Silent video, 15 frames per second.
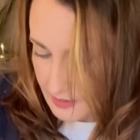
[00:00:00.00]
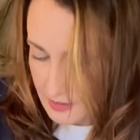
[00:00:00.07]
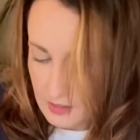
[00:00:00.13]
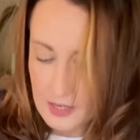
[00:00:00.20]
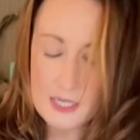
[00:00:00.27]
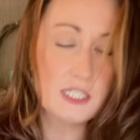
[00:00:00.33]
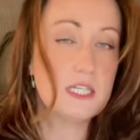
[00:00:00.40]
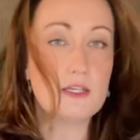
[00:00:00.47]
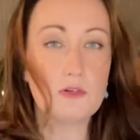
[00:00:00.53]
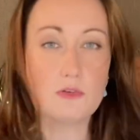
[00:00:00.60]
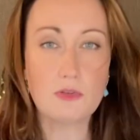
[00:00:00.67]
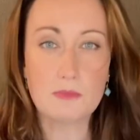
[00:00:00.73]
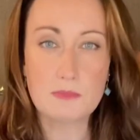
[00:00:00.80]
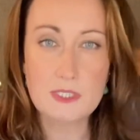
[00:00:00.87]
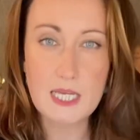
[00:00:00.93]
I actually call
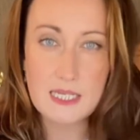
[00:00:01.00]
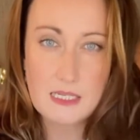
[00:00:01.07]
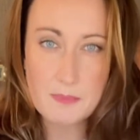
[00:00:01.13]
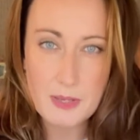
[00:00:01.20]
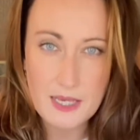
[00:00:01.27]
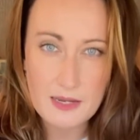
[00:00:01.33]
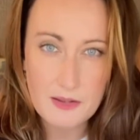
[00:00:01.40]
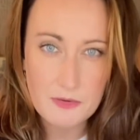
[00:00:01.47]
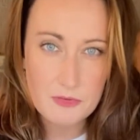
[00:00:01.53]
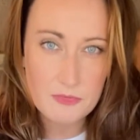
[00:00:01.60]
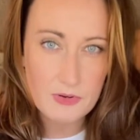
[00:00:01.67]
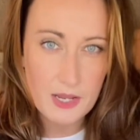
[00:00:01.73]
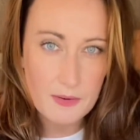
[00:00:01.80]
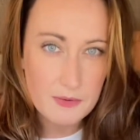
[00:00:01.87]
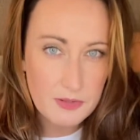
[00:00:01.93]
them teddy bear nose
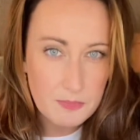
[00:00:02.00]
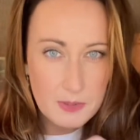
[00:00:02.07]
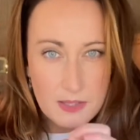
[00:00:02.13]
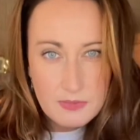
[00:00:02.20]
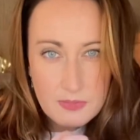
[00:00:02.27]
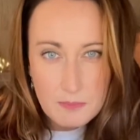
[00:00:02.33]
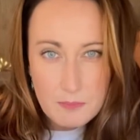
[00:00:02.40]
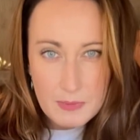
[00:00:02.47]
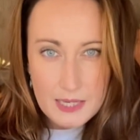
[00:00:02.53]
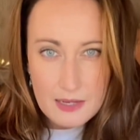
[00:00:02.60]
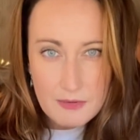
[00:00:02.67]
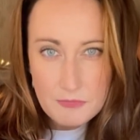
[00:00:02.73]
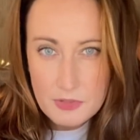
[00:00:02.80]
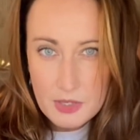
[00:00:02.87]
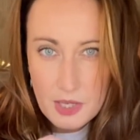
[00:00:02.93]
flowers because the middle
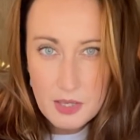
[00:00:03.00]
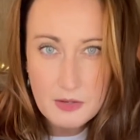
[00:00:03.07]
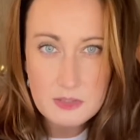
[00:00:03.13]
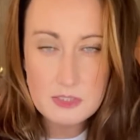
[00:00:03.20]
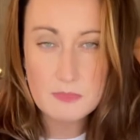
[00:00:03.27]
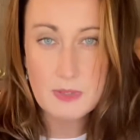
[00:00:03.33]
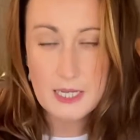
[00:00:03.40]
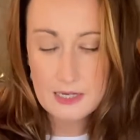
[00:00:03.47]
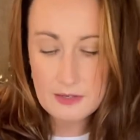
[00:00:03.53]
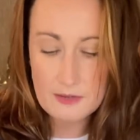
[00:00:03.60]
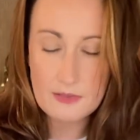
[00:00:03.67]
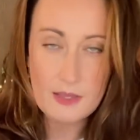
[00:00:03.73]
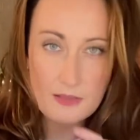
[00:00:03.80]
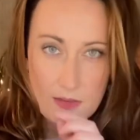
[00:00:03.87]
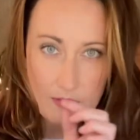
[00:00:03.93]
of the cone to me looks
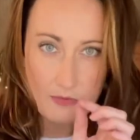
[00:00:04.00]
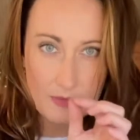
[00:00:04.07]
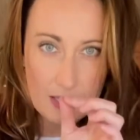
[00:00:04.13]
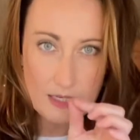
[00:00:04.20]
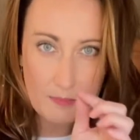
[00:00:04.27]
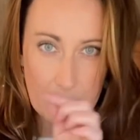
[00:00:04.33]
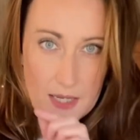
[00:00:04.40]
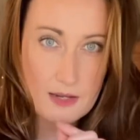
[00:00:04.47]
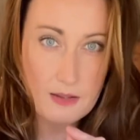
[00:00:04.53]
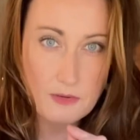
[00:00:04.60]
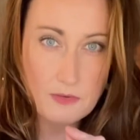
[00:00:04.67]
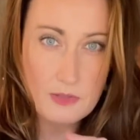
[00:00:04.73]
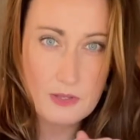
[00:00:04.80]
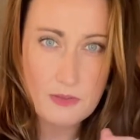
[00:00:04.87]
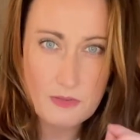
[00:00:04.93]
like those teddy bear
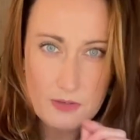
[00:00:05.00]
noses,